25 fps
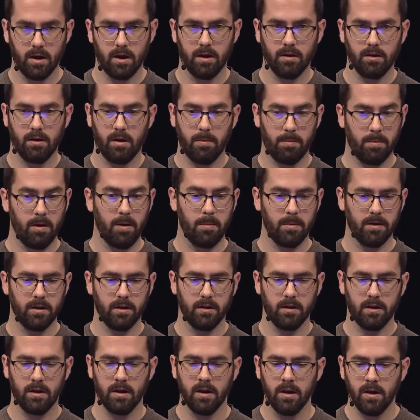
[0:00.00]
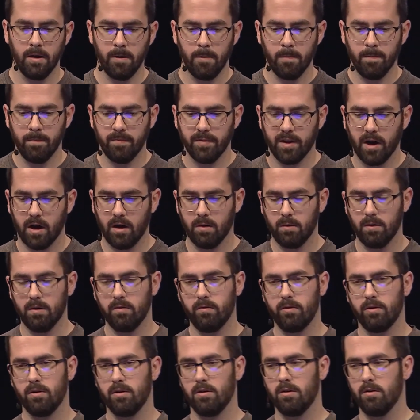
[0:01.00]
not publicly.
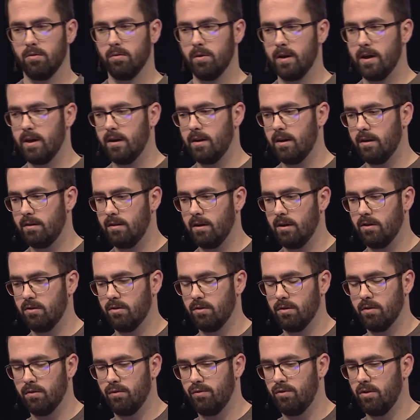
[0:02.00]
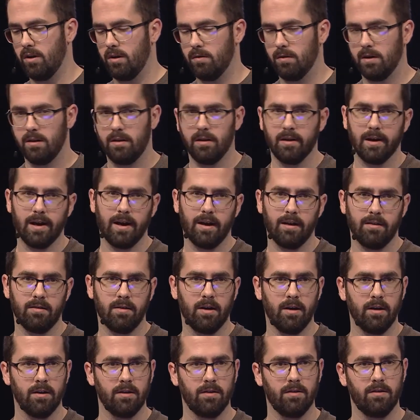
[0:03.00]
However, the way that they sort of generate their ad
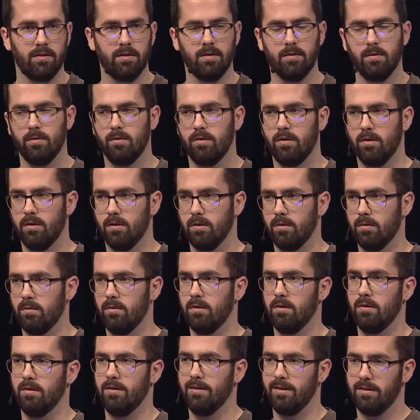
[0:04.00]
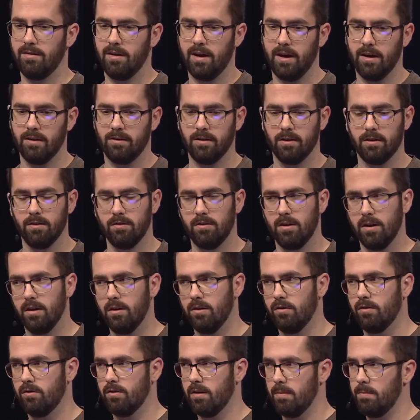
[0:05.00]
tags, so the tags that contain the
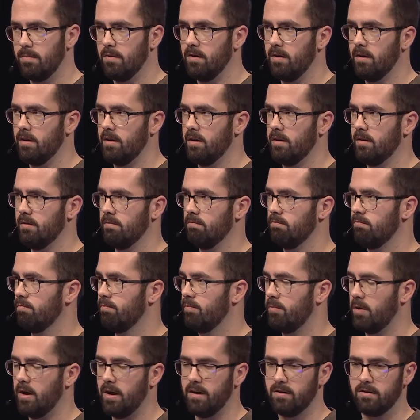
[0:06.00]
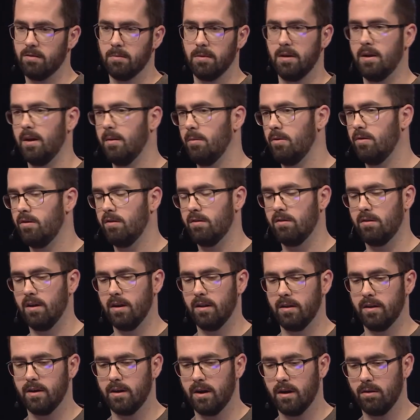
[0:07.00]
script and possibly images they
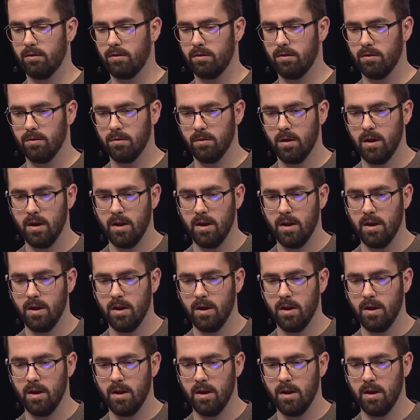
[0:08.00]
link out to,